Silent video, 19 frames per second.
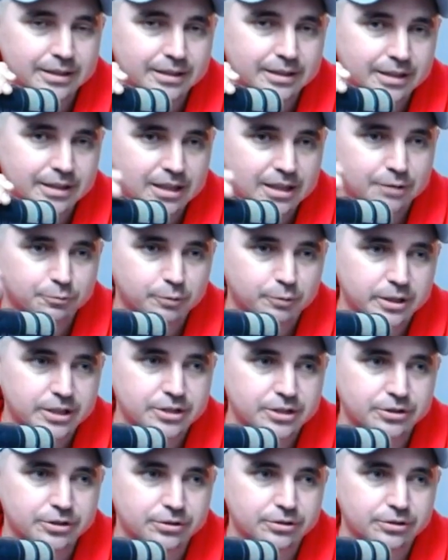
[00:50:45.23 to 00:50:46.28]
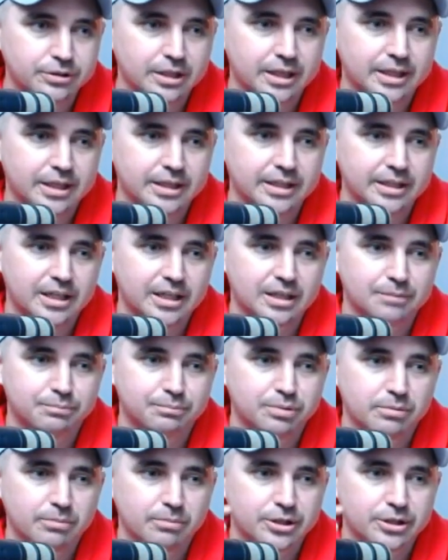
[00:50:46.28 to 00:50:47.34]
And we do a
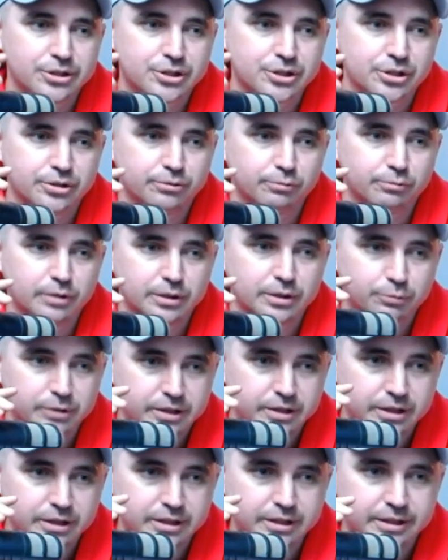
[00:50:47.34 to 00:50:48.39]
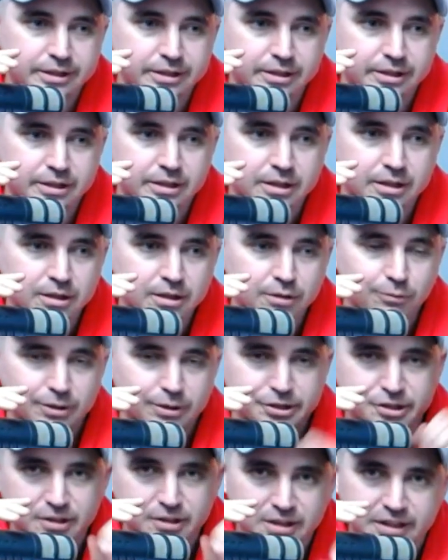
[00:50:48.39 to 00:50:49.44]
promotion where
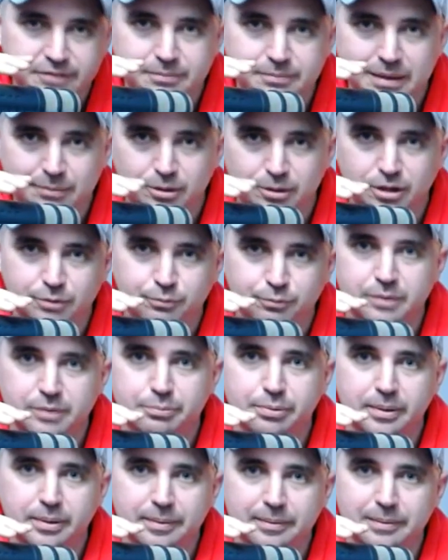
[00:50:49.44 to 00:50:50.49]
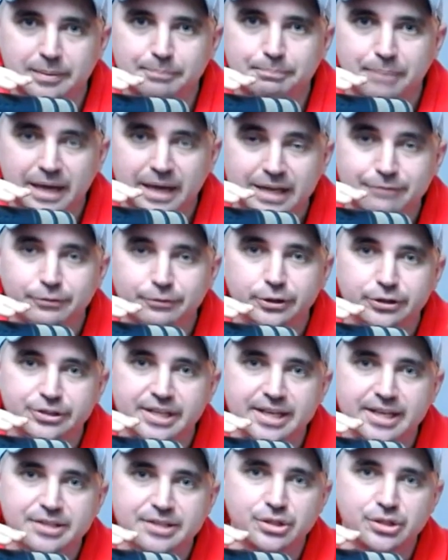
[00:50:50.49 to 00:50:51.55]
once you leave Babylon, we pay for your
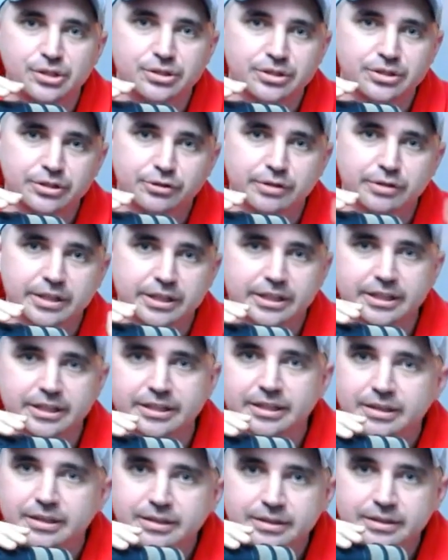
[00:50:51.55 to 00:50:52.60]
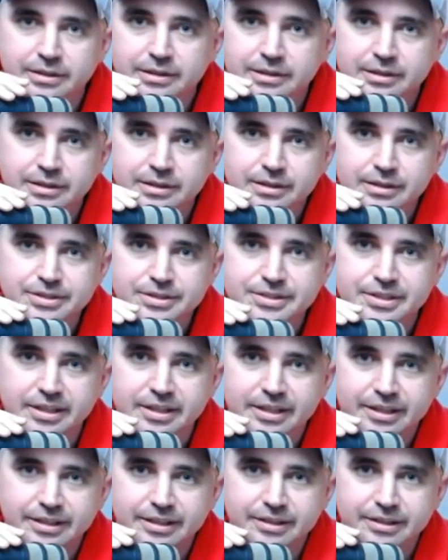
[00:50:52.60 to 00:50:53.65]
taxi to the Crown and Anchor.
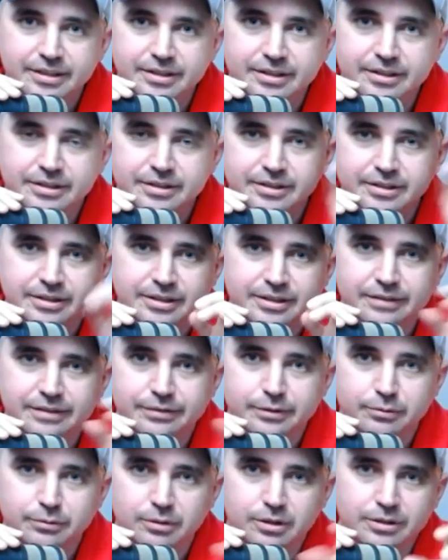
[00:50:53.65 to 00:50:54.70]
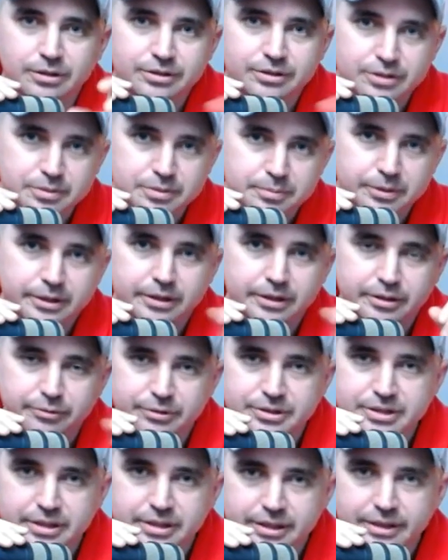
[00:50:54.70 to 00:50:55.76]
So if you want, just bring in
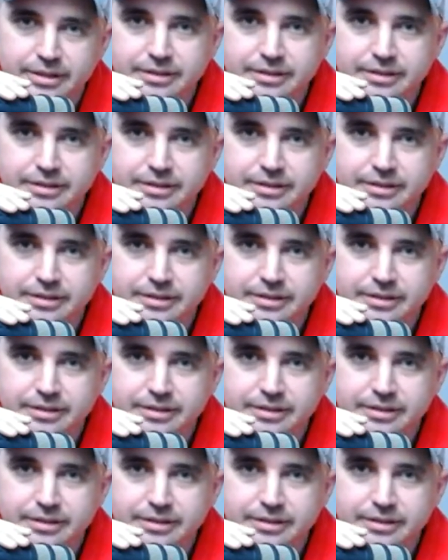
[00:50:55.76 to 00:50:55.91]
the receipt.